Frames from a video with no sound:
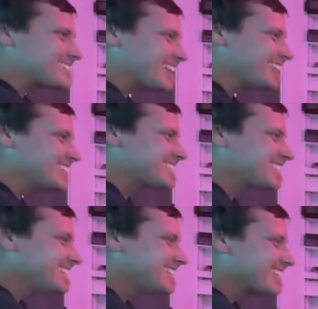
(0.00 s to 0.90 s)
toast
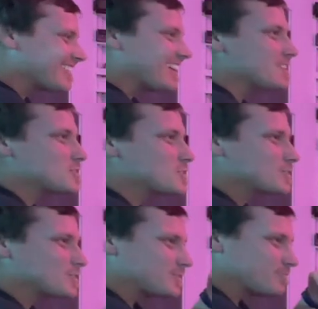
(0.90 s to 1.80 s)
crunch
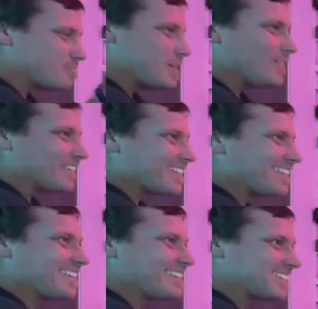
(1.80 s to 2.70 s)

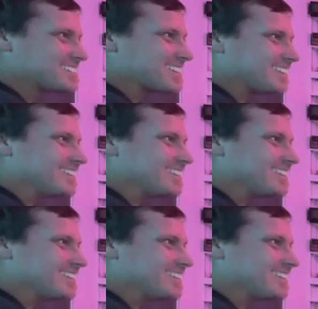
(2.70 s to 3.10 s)
milk. They sell